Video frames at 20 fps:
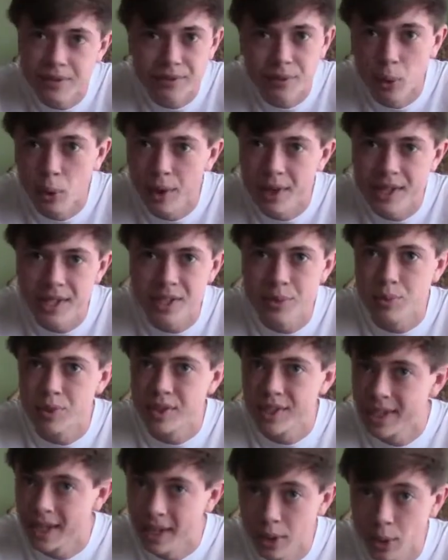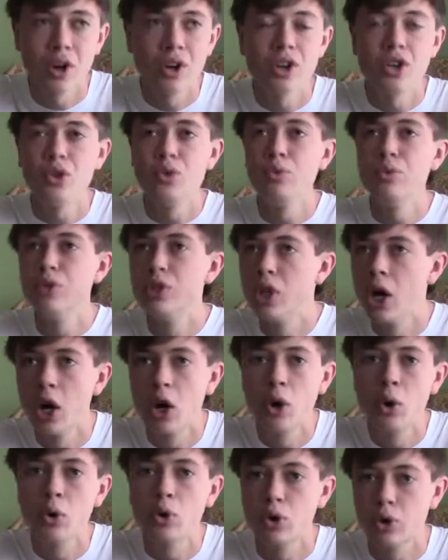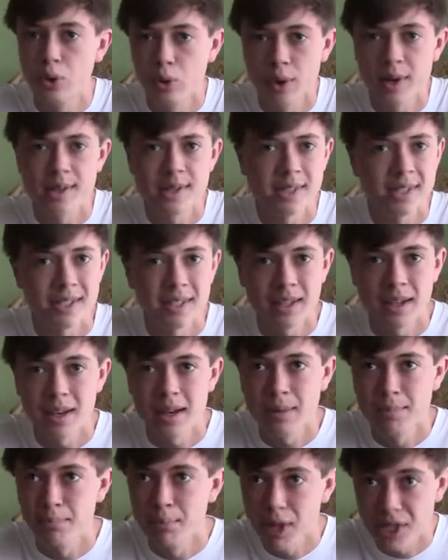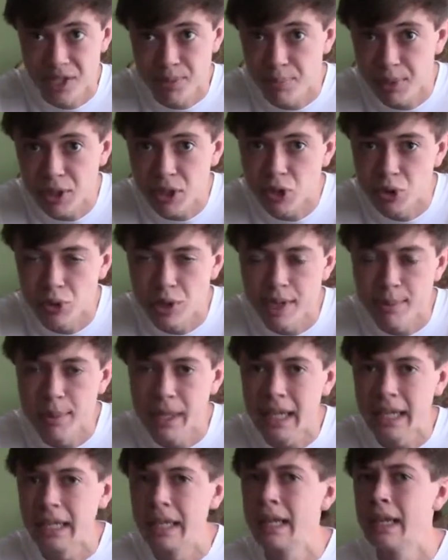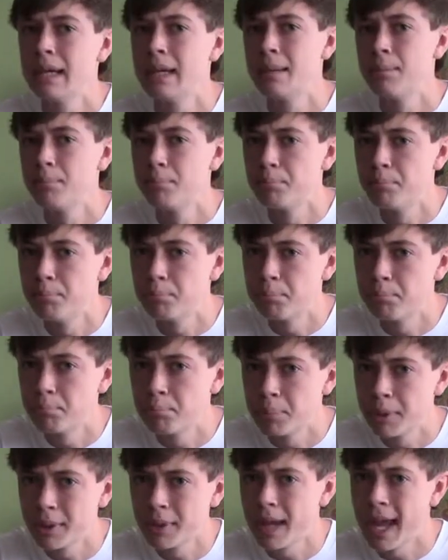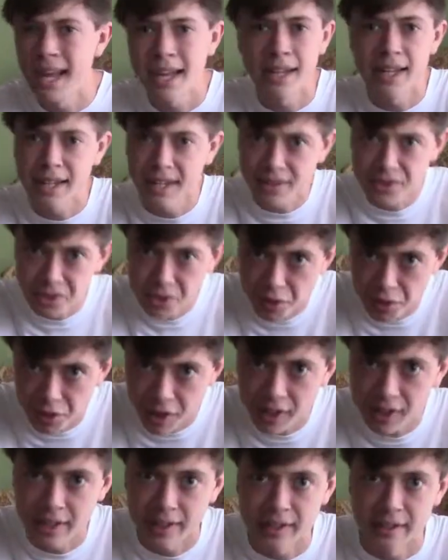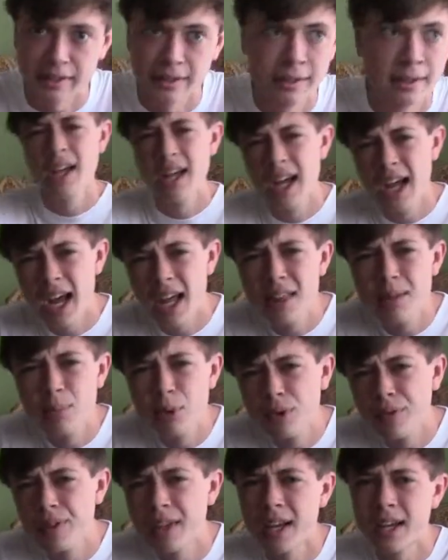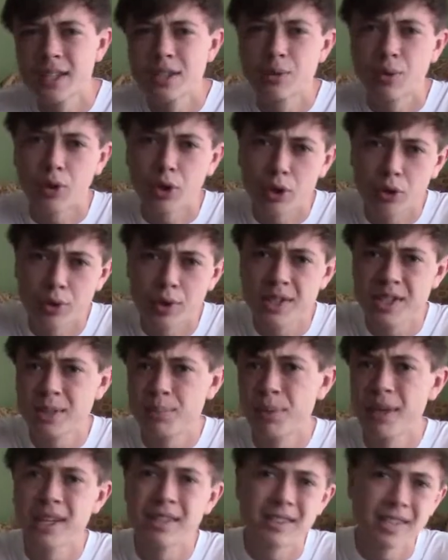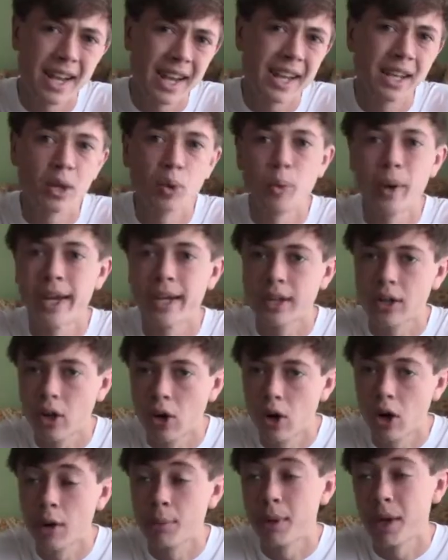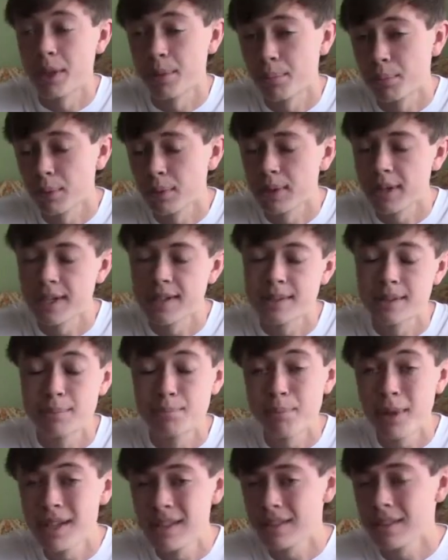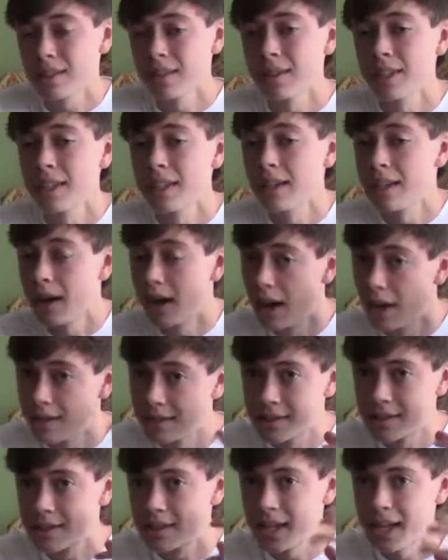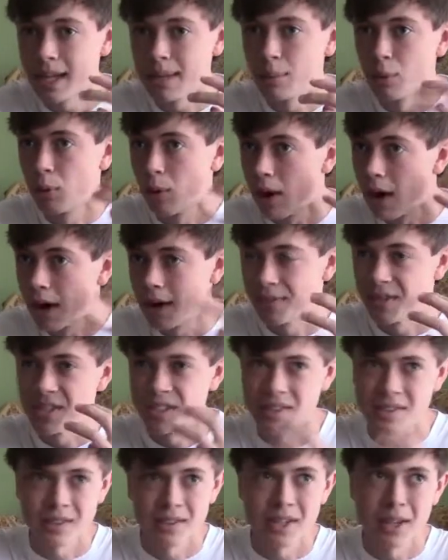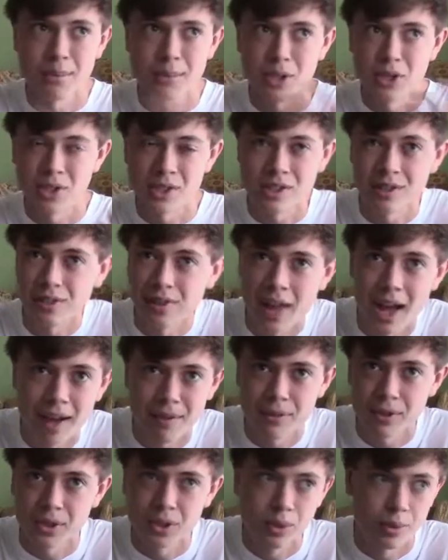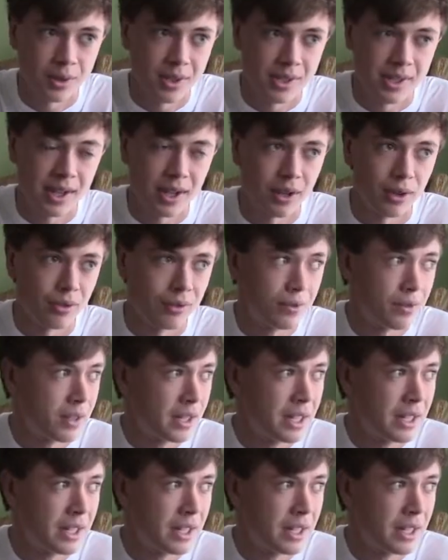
Voorhees was killed. You know Chris must be dreaming, but hey, it gets you thinking. And the movie ends with Chris being taken away in a car by the police, mentally unstable, obviously. I mean, she's laughing to herself.